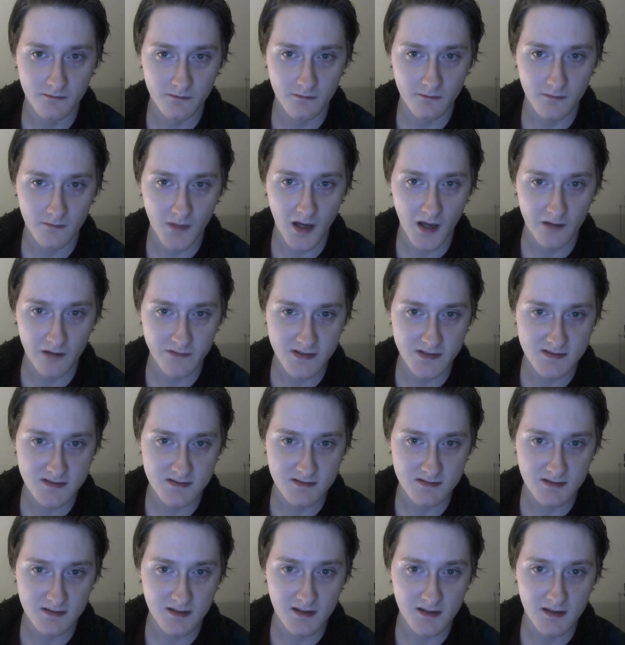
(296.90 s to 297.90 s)

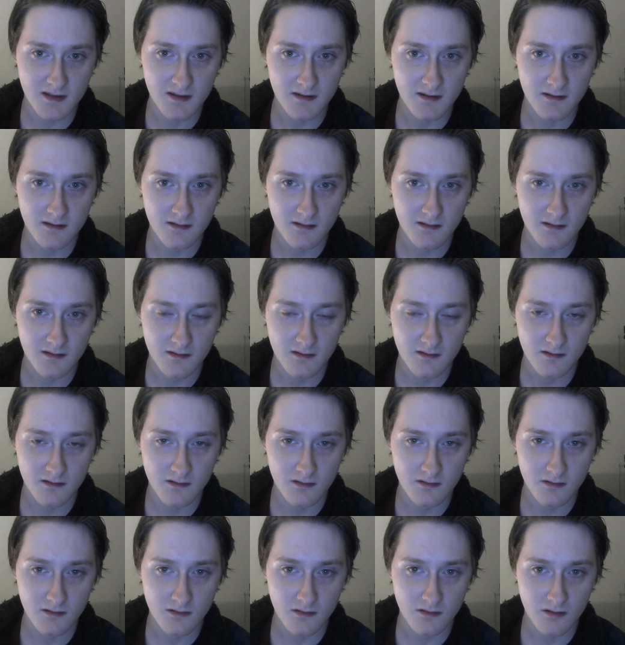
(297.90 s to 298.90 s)
Obviously,
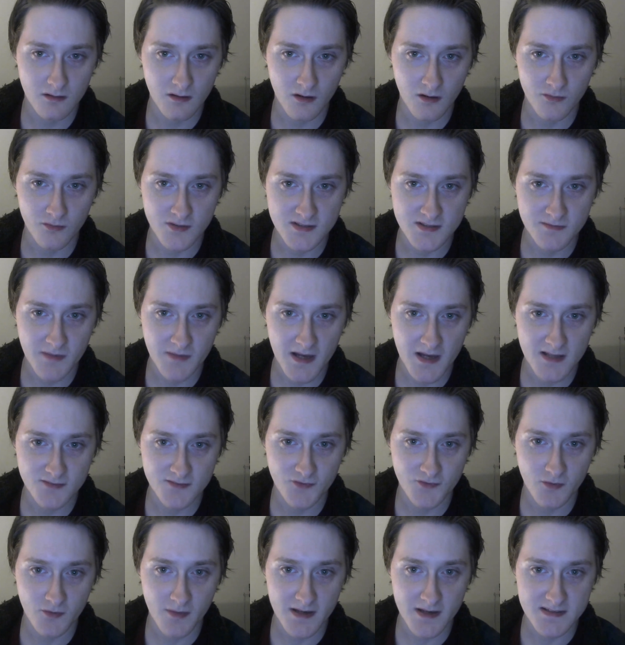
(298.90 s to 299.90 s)
a response
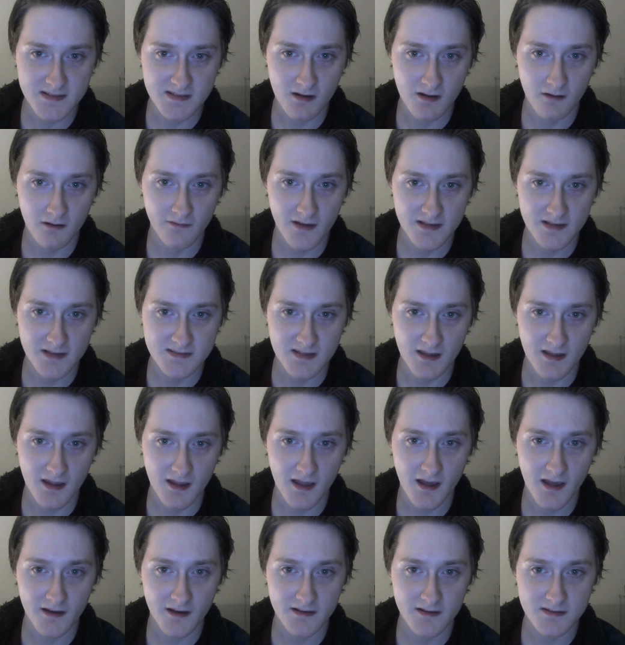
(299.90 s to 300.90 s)
for myself
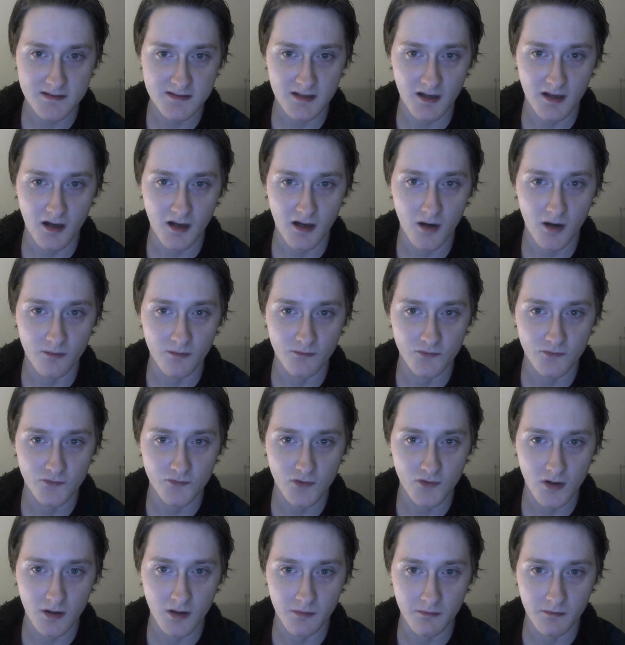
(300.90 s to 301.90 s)
has to come
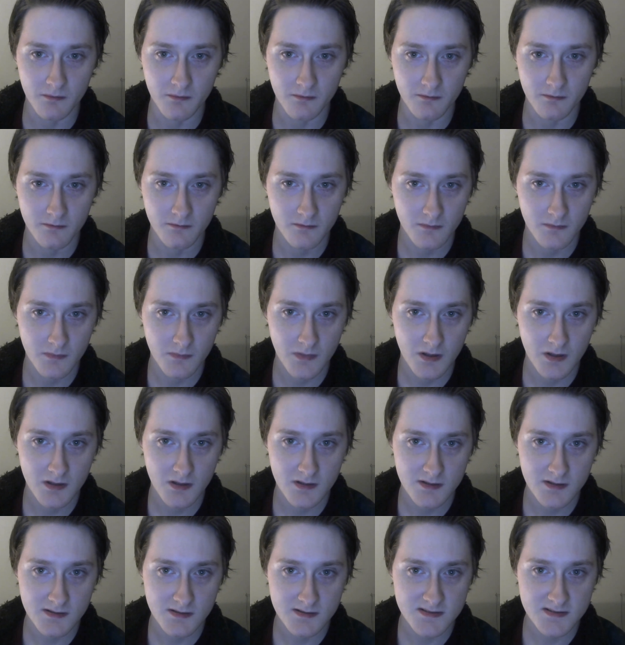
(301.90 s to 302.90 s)
from
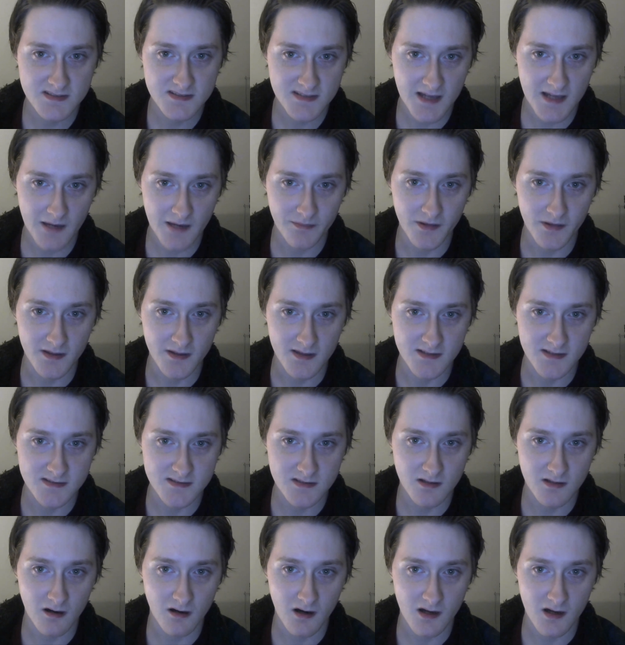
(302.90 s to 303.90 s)
stopping these
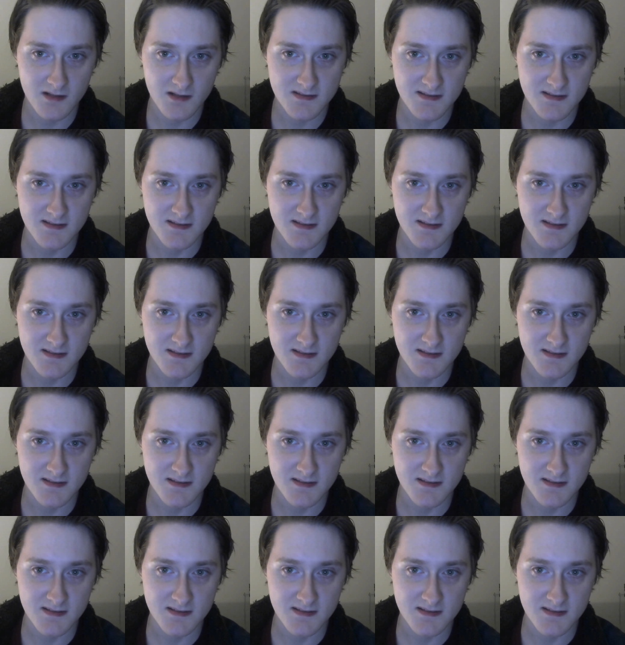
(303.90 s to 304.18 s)
thoughts and